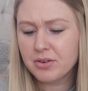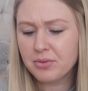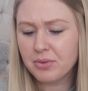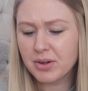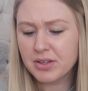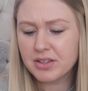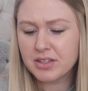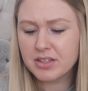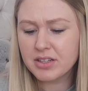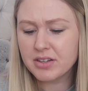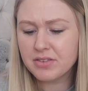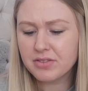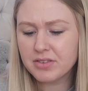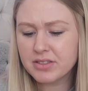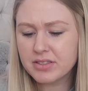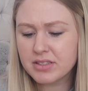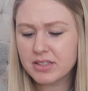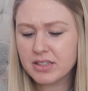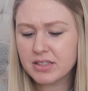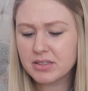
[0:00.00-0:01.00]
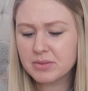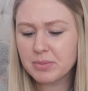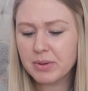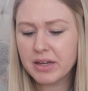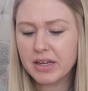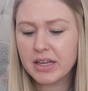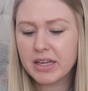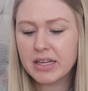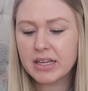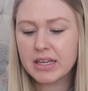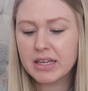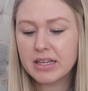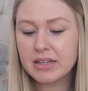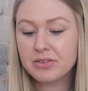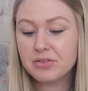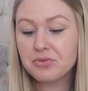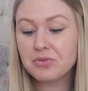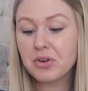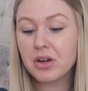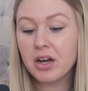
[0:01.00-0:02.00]
what the difference is, but it
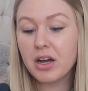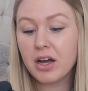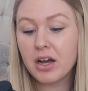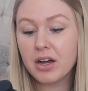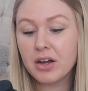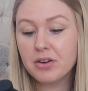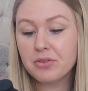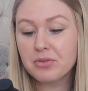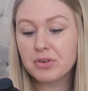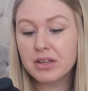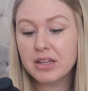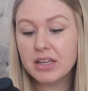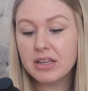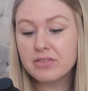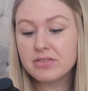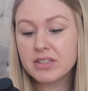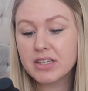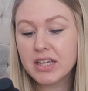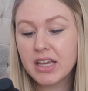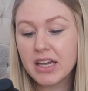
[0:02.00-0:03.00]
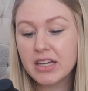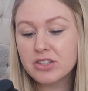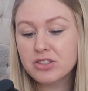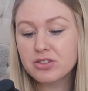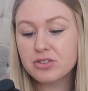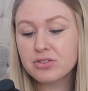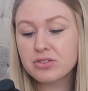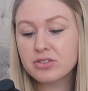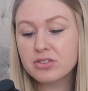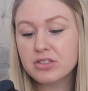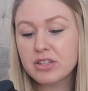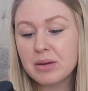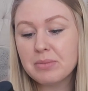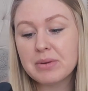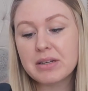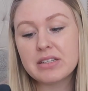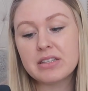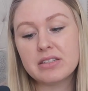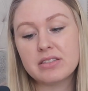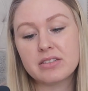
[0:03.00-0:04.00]
relieves occasional
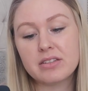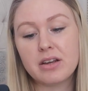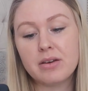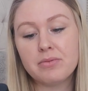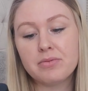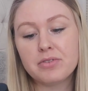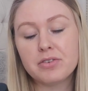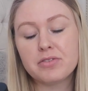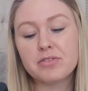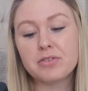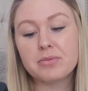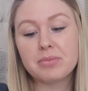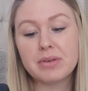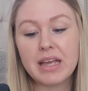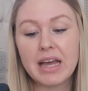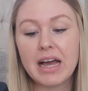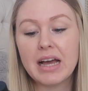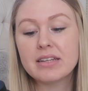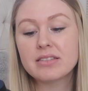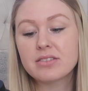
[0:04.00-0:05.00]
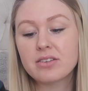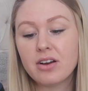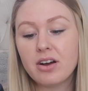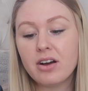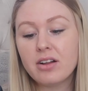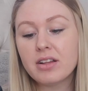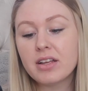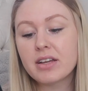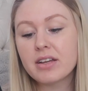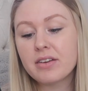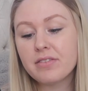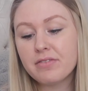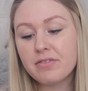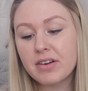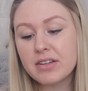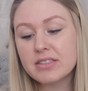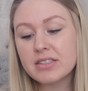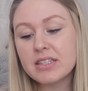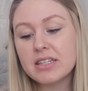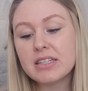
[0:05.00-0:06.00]
stomach discomfort from gas, colic,
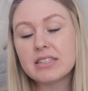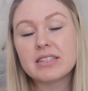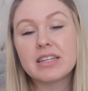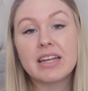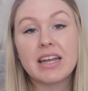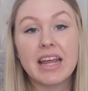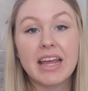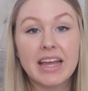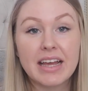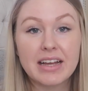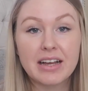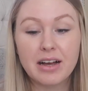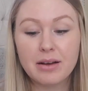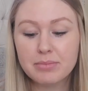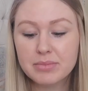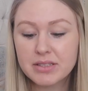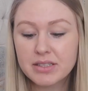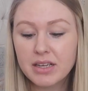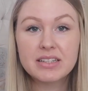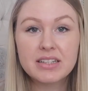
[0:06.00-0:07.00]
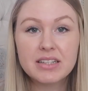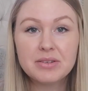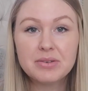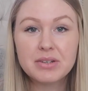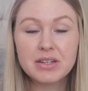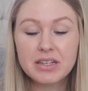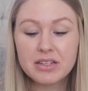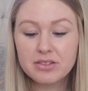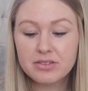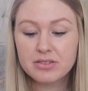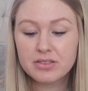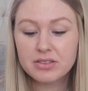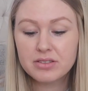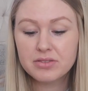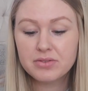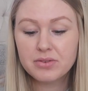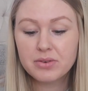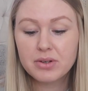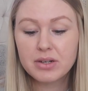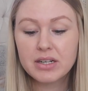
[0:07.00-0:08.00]
fussiness, and hiccups. Basically what I use
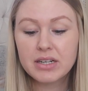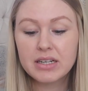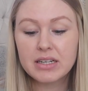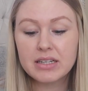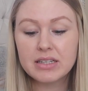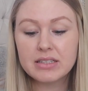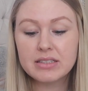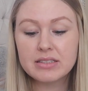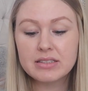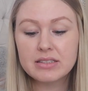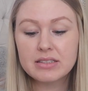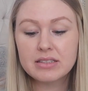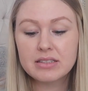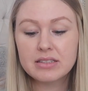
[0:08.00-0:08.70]
this for is